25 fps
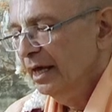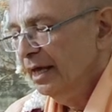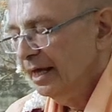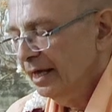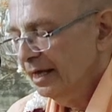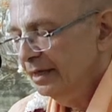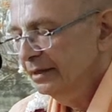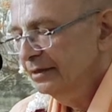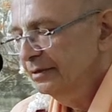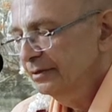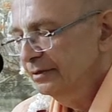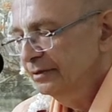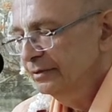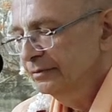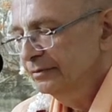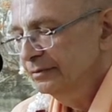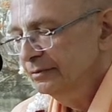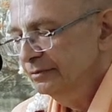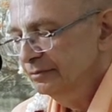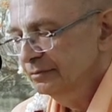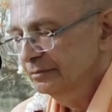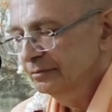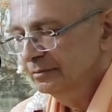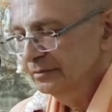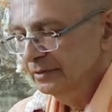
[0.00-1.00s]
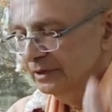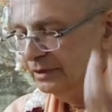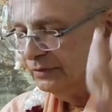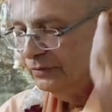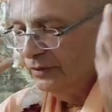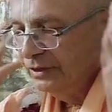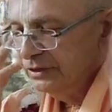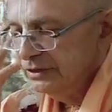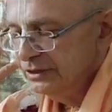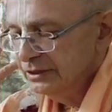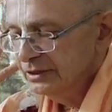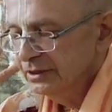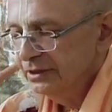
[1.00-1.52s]
and the
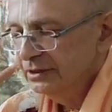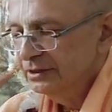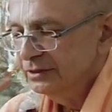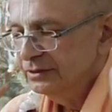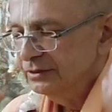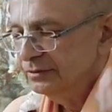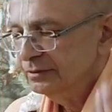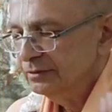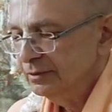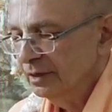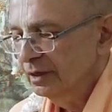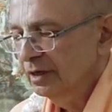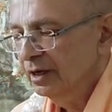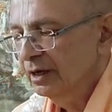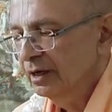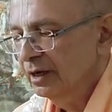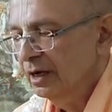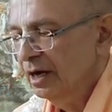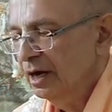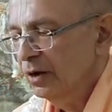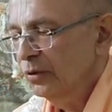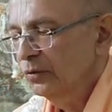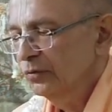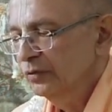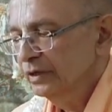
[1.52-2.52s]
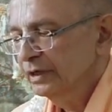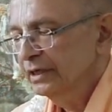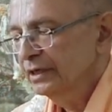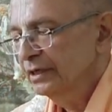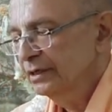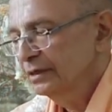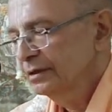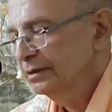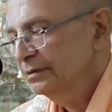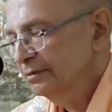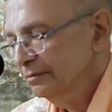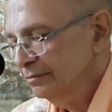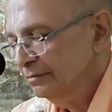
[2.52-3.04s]
question is uh, how we
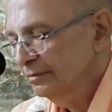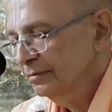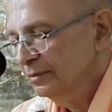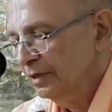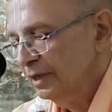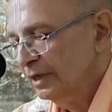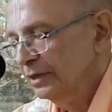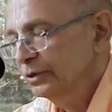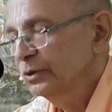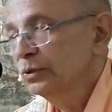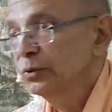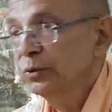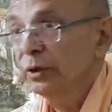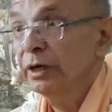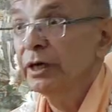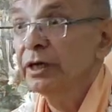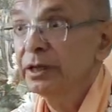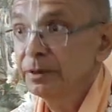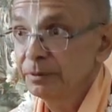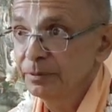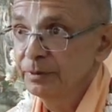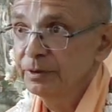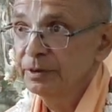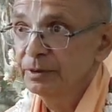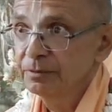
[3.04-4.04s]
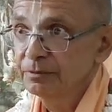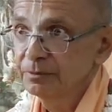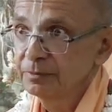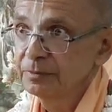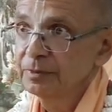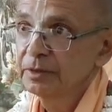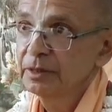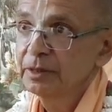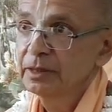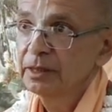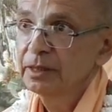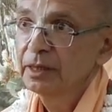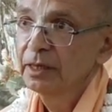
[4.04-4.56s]
can try to help him.
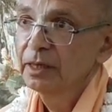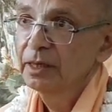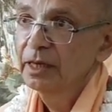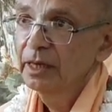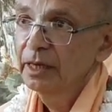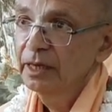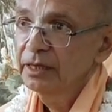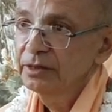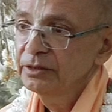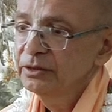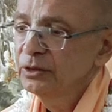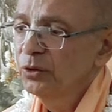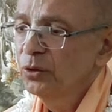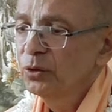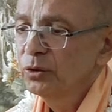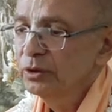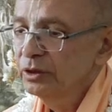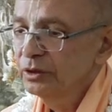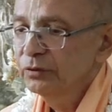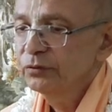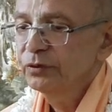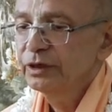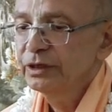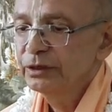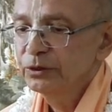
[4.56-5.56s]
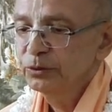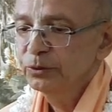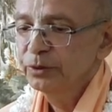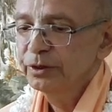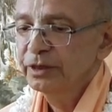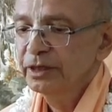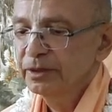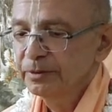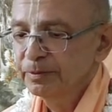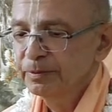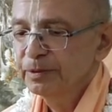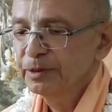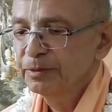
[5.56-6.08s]
The only way to
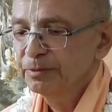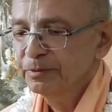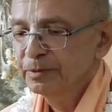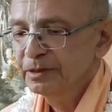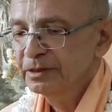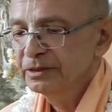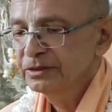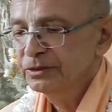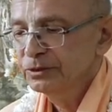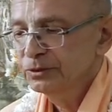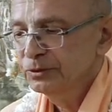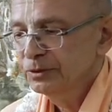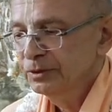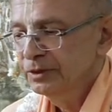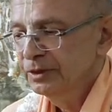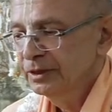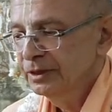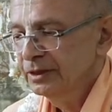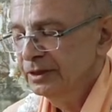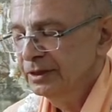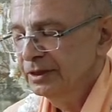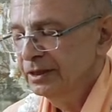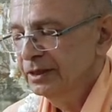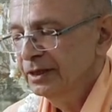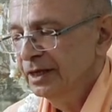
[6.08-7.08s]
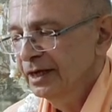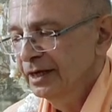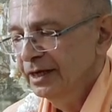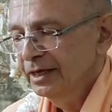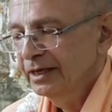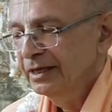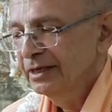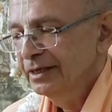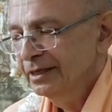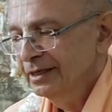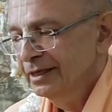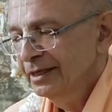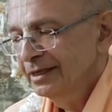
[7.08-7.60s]
help him is,
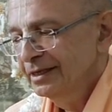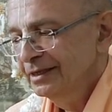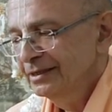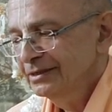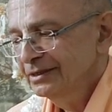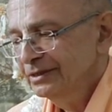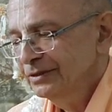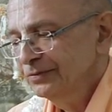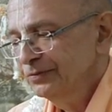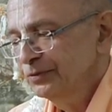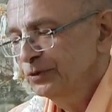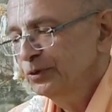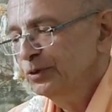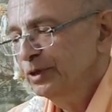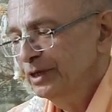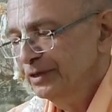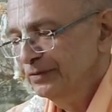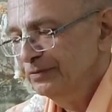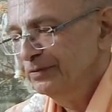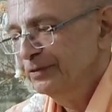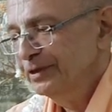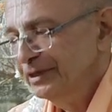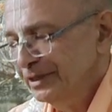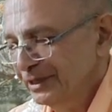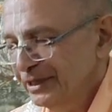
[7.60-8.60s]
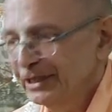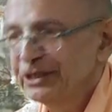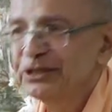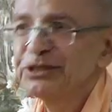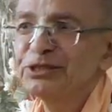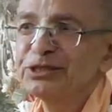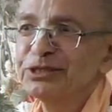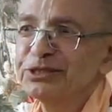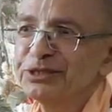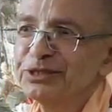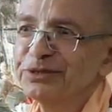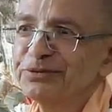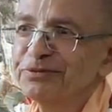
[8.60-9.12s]
is if you have
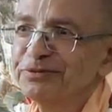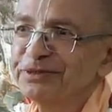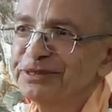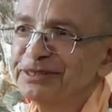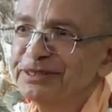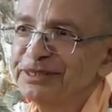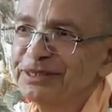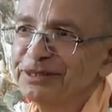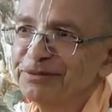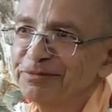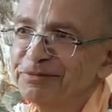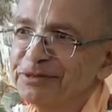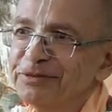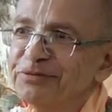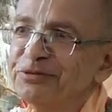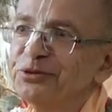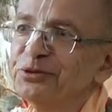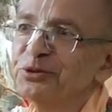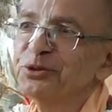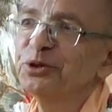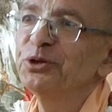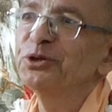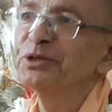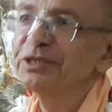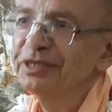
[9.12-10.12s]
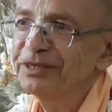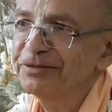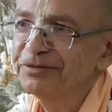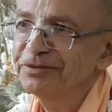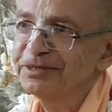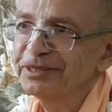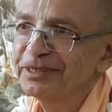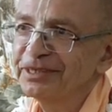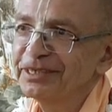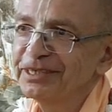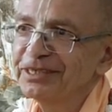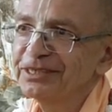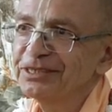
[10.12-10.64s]
relationship with him. If you don't have
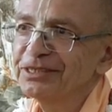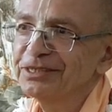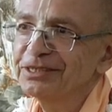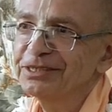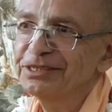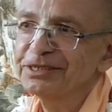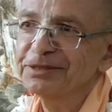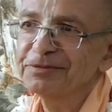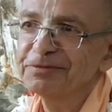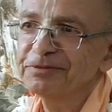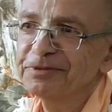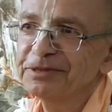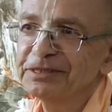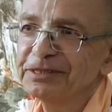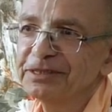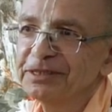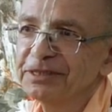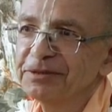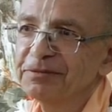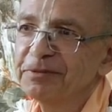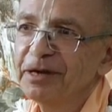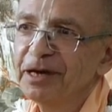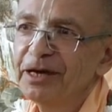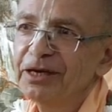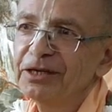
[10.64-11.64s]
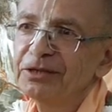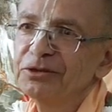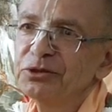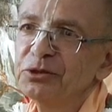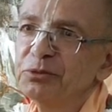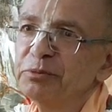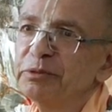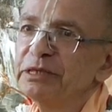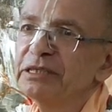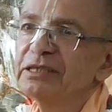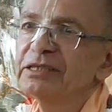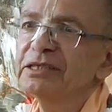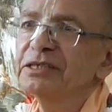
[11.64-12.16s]
relationship with him, no
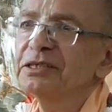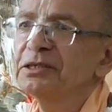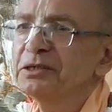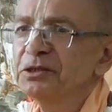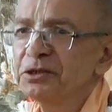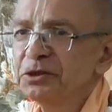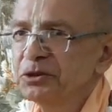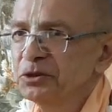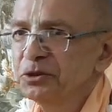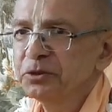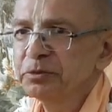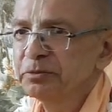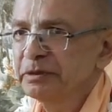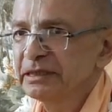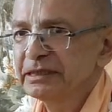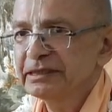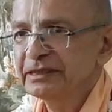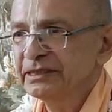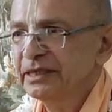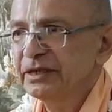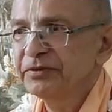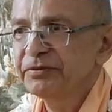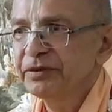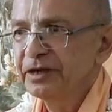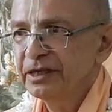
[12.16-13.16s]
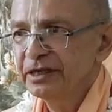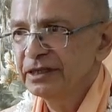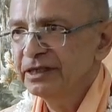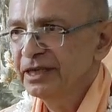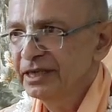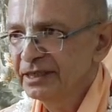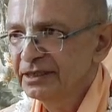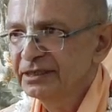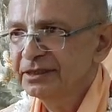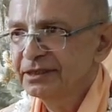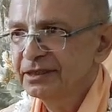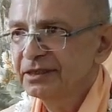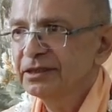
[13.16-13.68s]
matter, you may say very
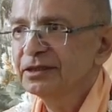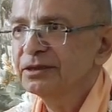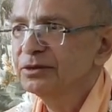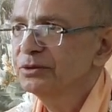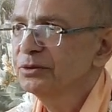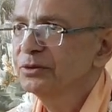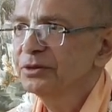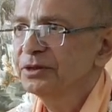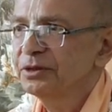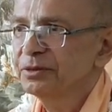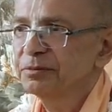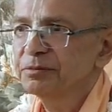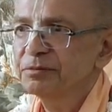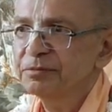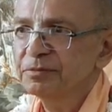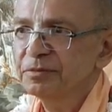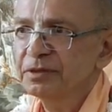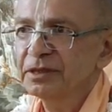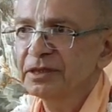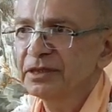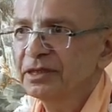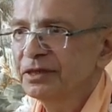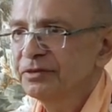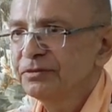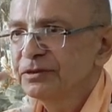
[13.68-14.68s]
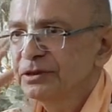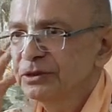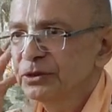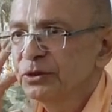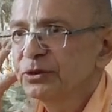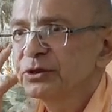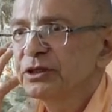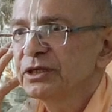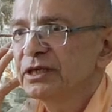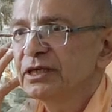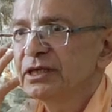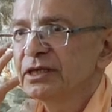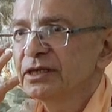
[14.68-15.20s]
nice thing to him. He will
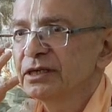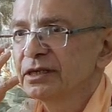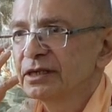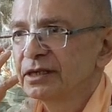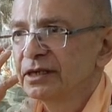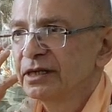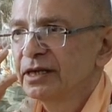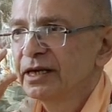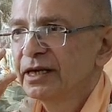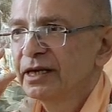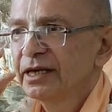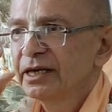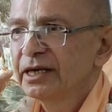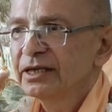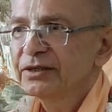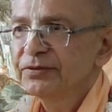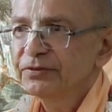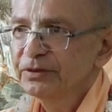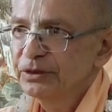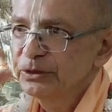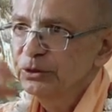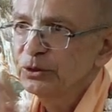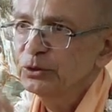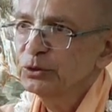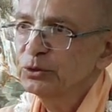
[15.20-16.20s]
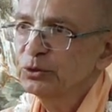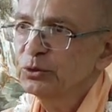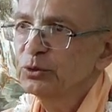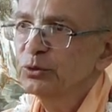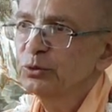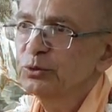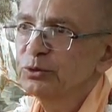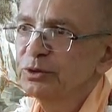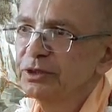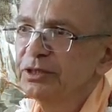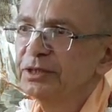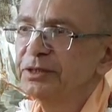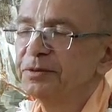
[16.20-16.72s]
not hear. It will not go
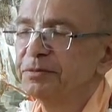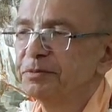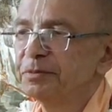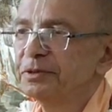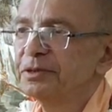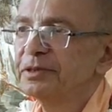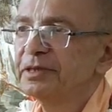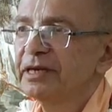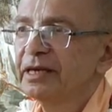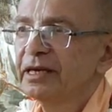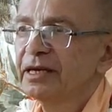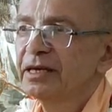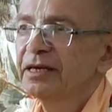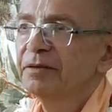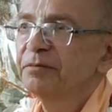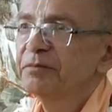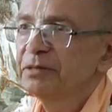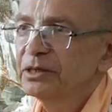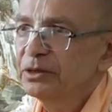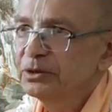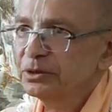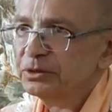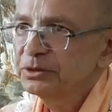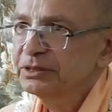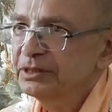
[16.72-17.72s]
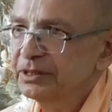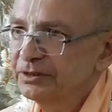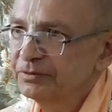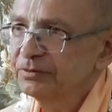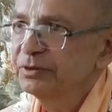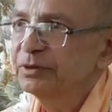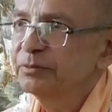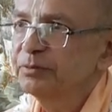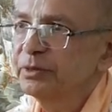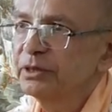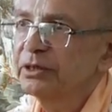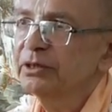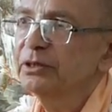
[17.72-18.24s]
deep, because he
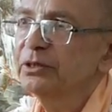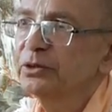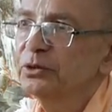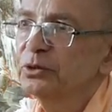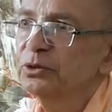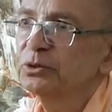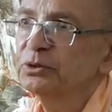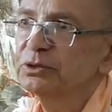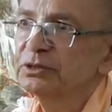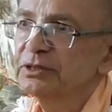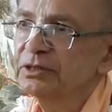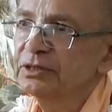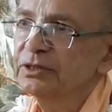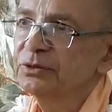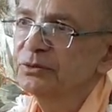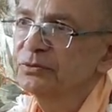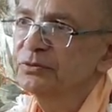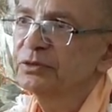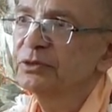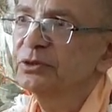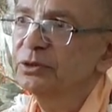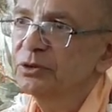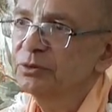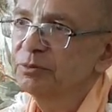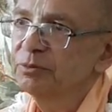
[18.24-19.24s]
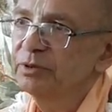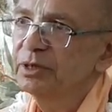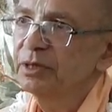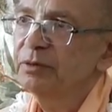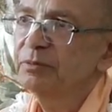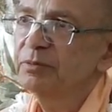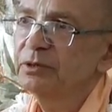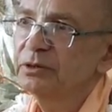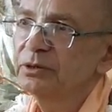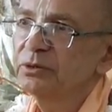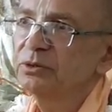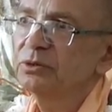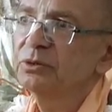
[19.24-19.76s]
will be closed. He will not be
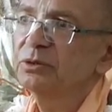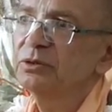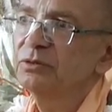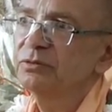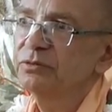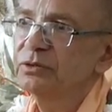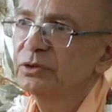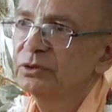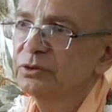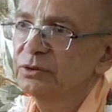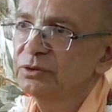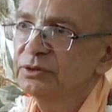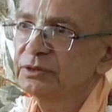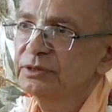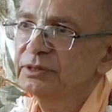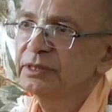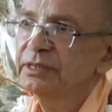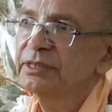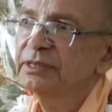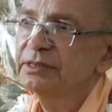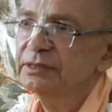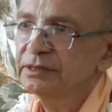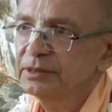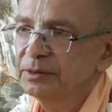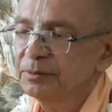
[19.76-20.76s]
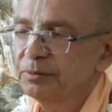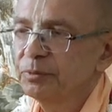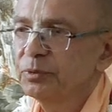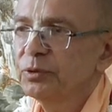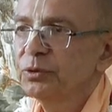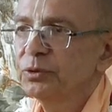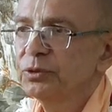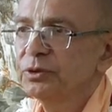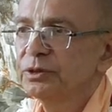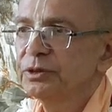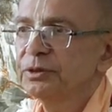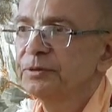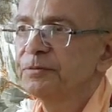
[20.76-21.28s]
able to influence. That's the
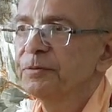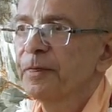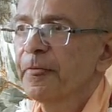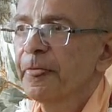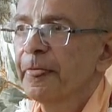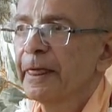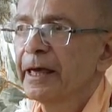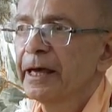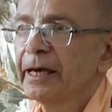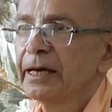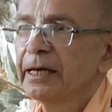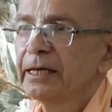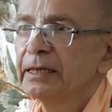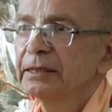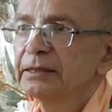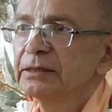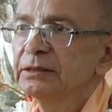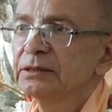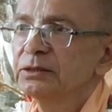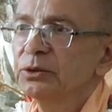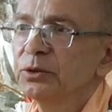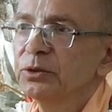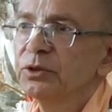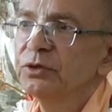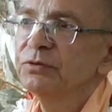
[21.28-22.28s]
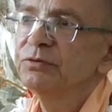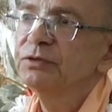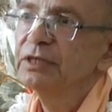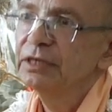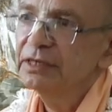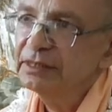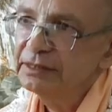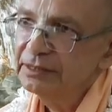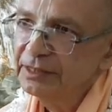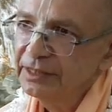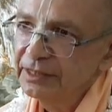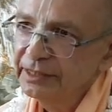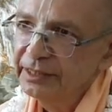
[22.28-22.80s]
point. So if there
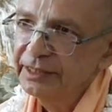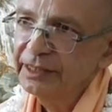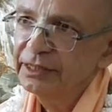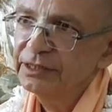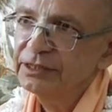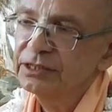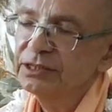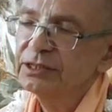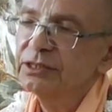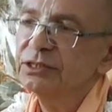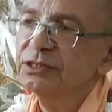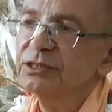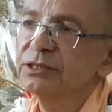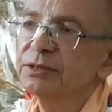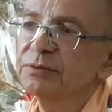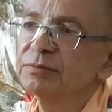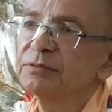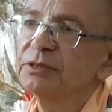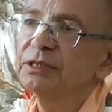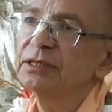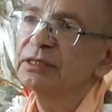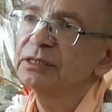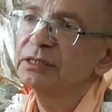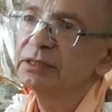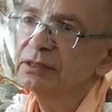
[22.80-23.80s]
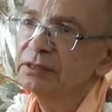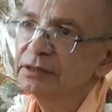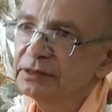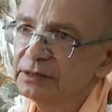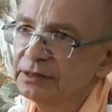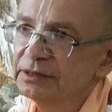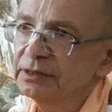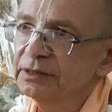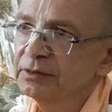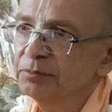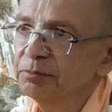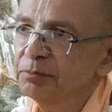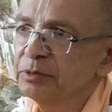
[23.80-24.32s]
is a relationship, then there
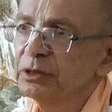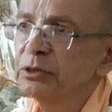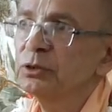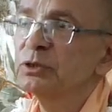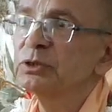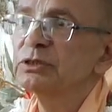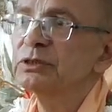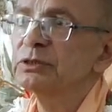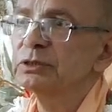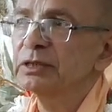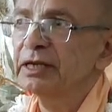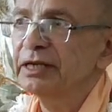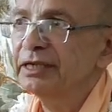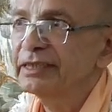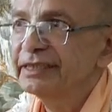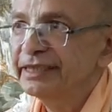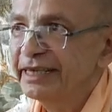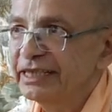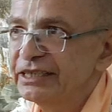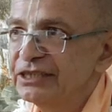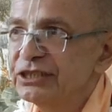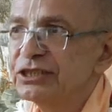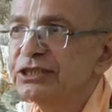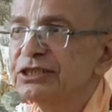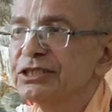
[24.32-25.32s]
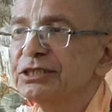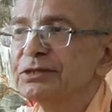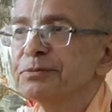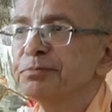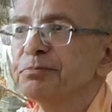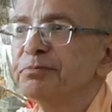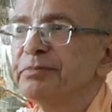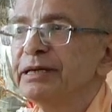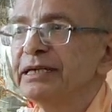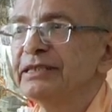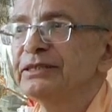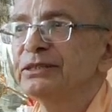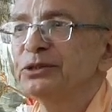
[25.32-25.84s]
is... Because relationship
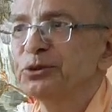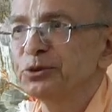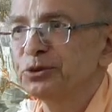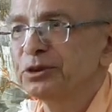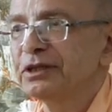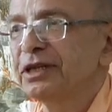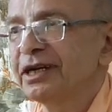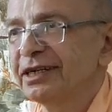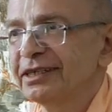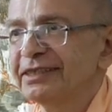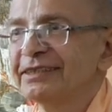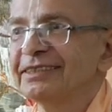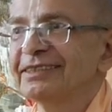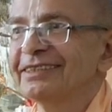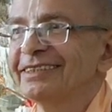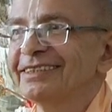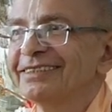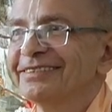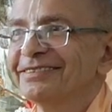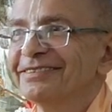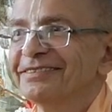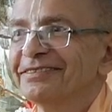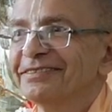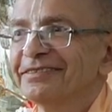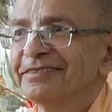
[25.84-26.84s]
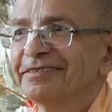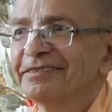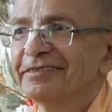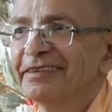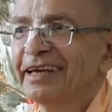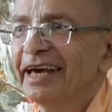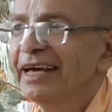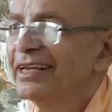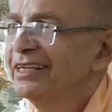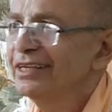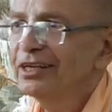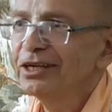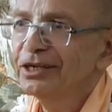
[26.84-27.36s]
based on trust.
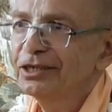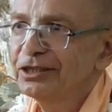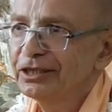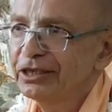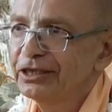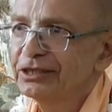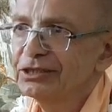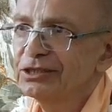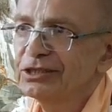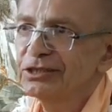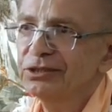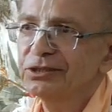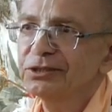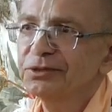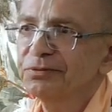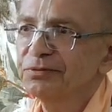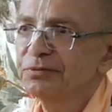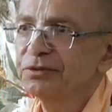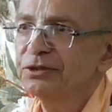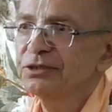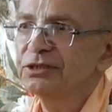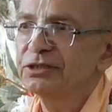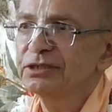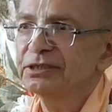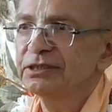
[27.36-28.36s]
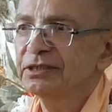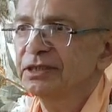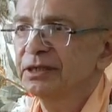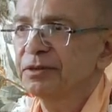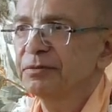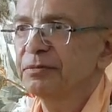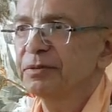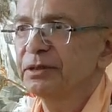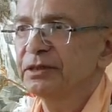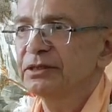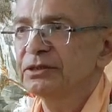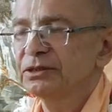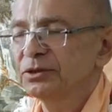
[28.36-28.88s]
Any relationship which is there
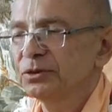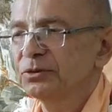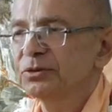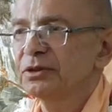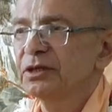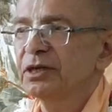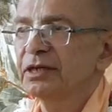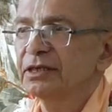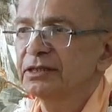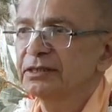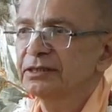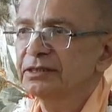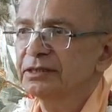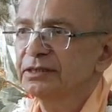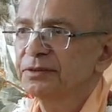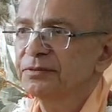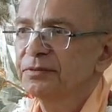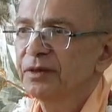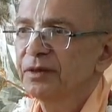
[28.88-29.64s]
based on trust.